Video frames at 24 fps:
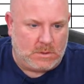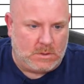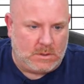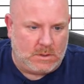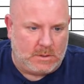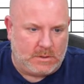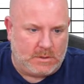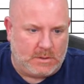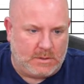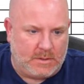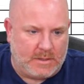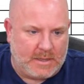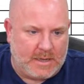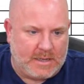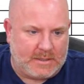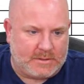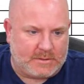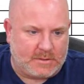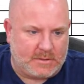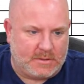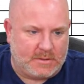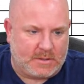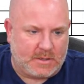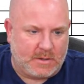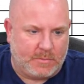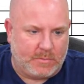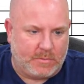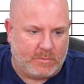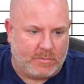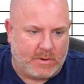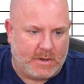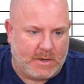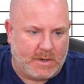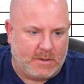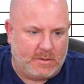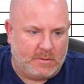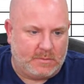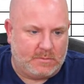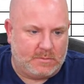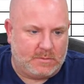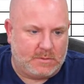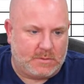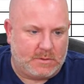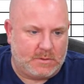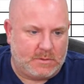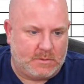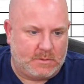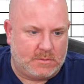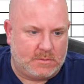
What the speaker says: And then that's going to come around